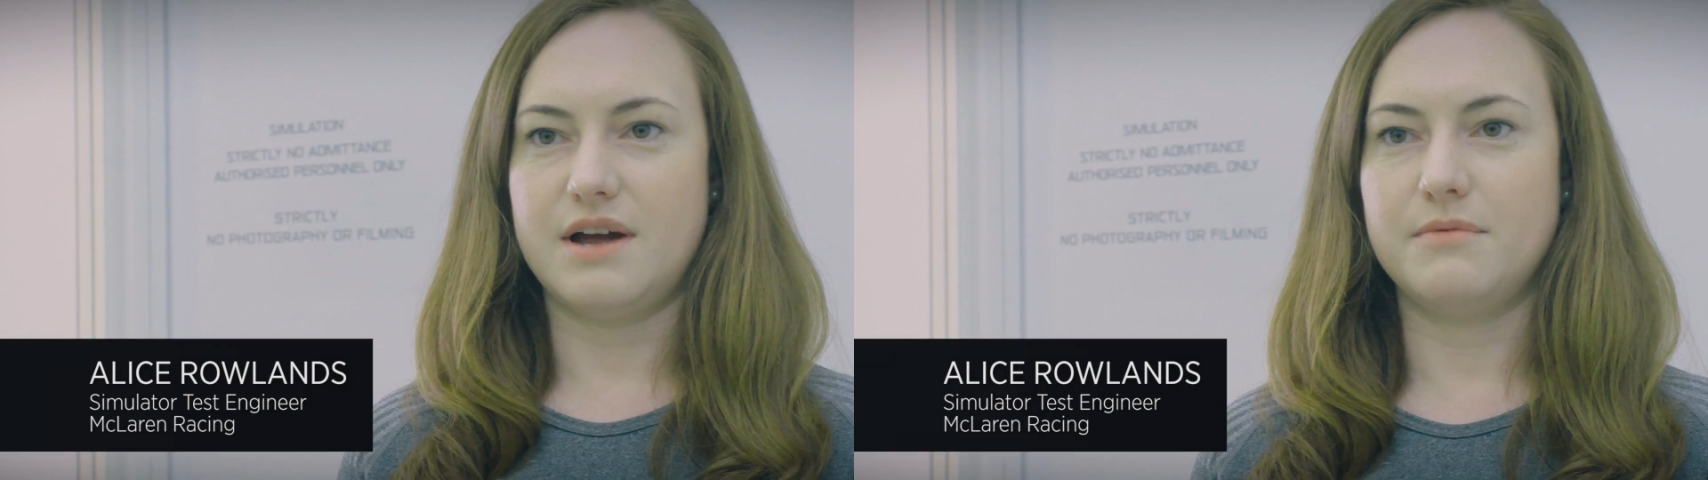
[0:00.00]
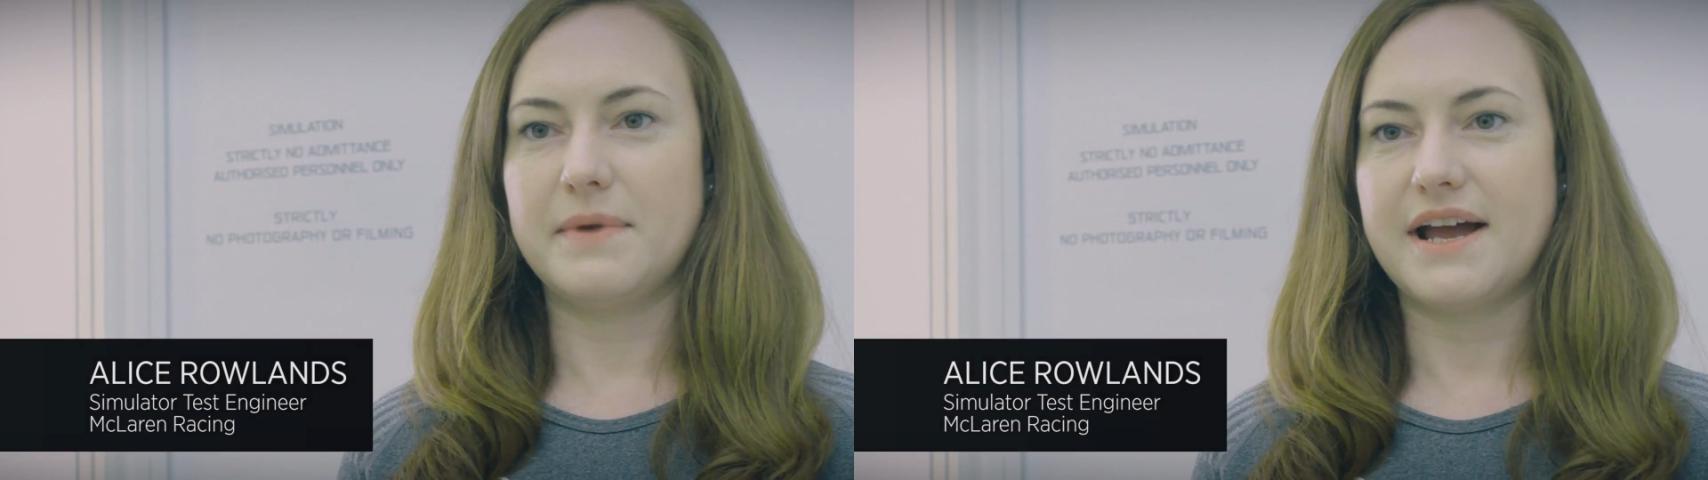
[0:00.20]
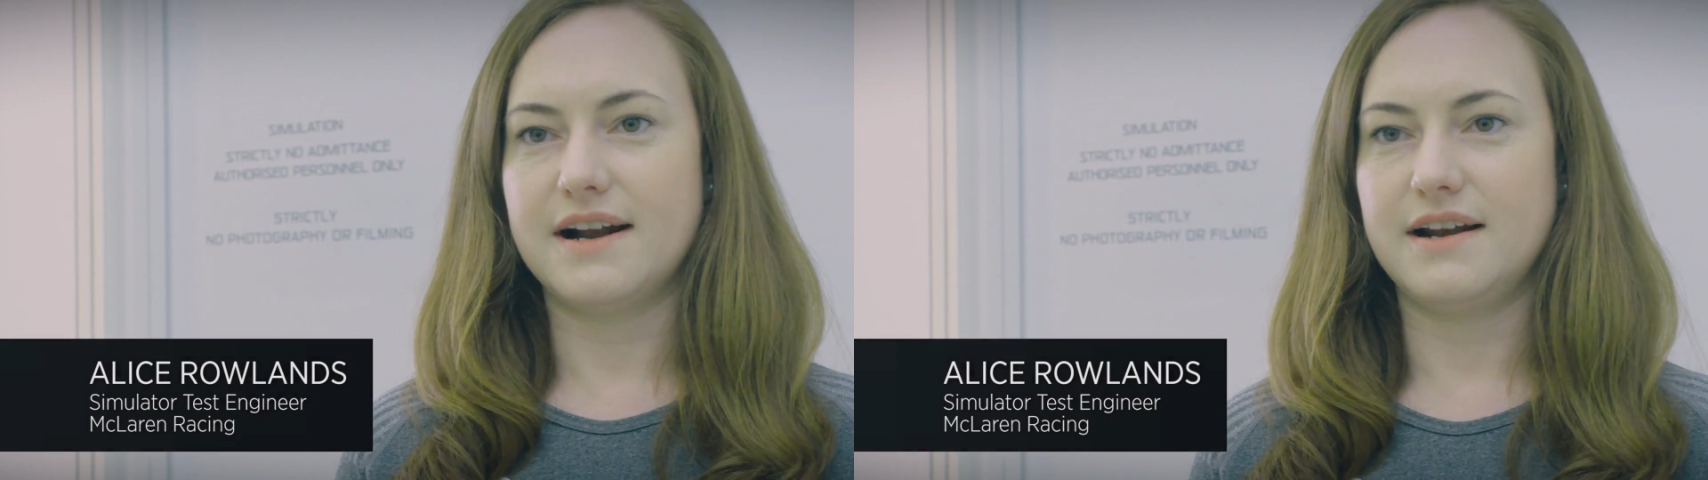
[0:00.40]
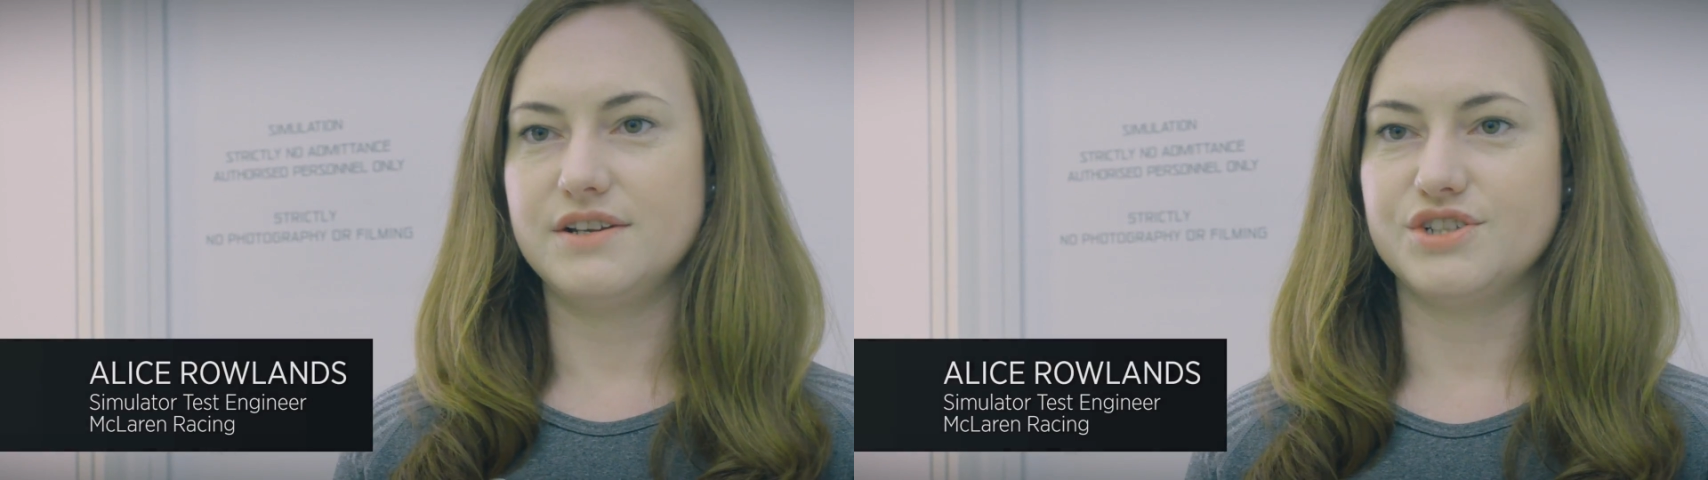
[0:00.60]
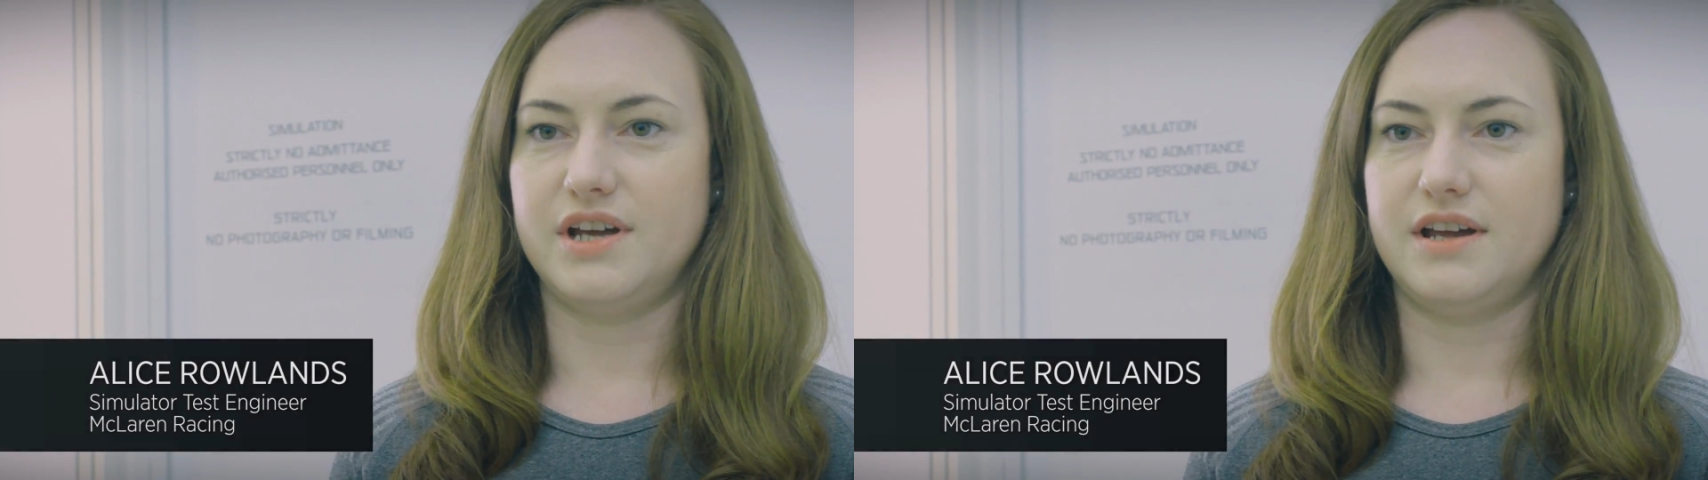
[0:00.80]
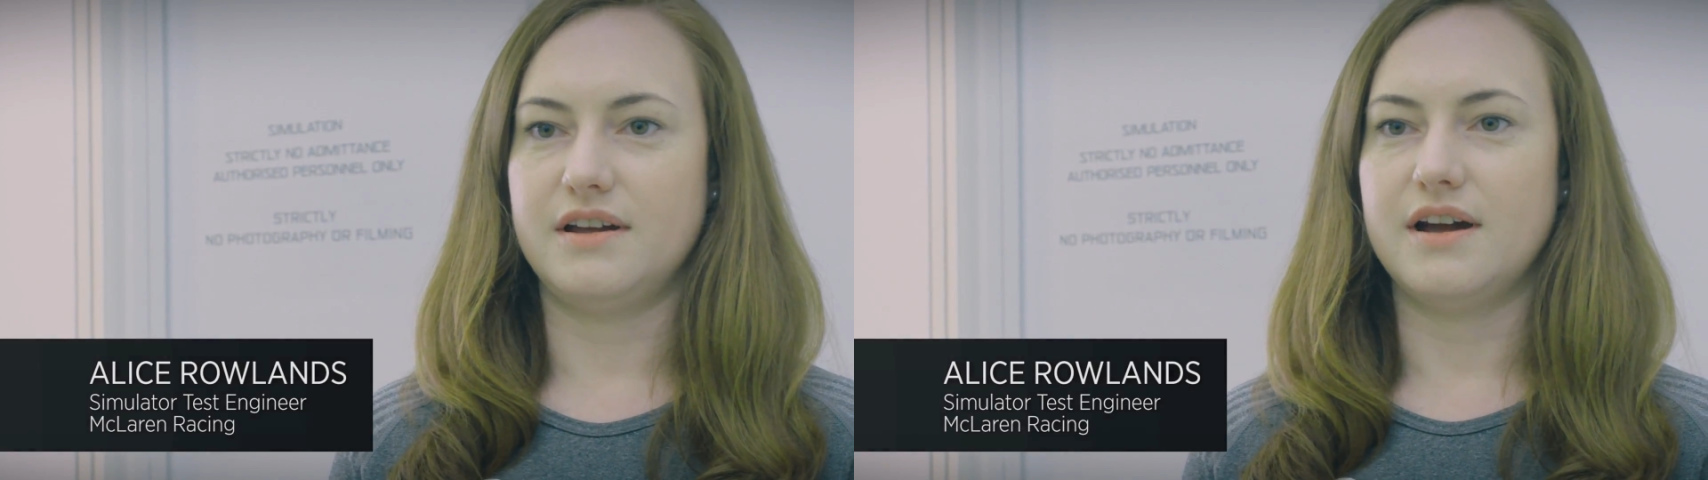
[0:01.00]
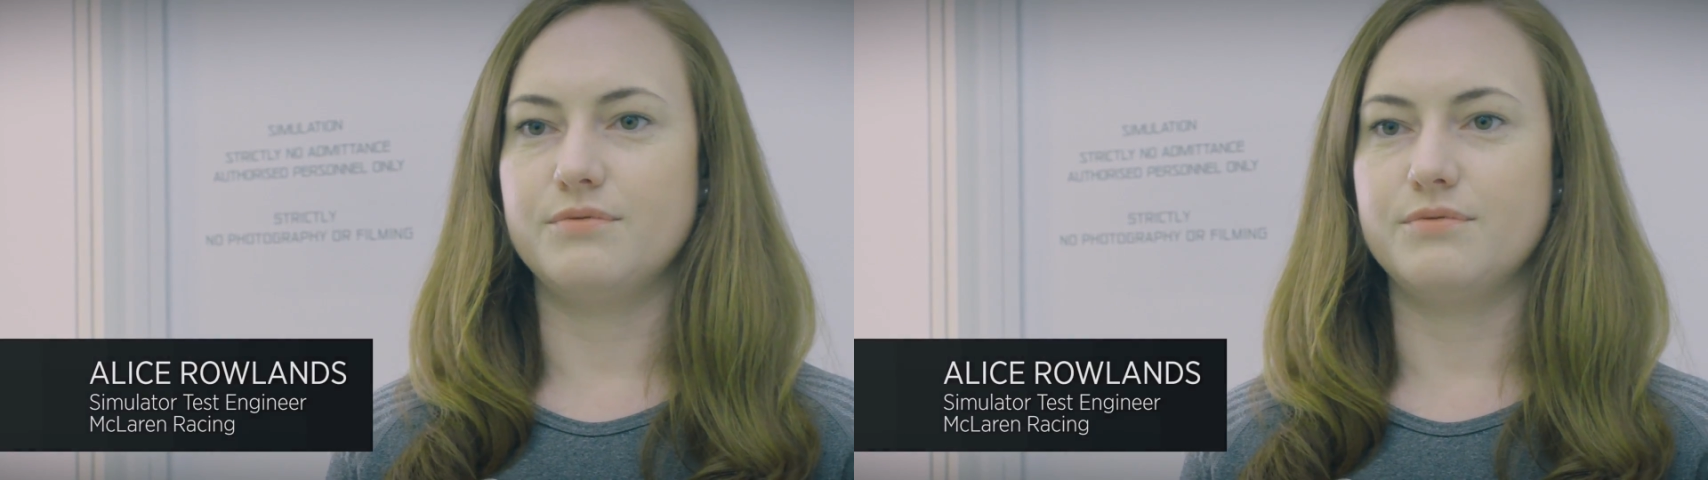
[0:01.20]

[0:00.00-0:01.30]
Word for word: I'm a mechanical engineer.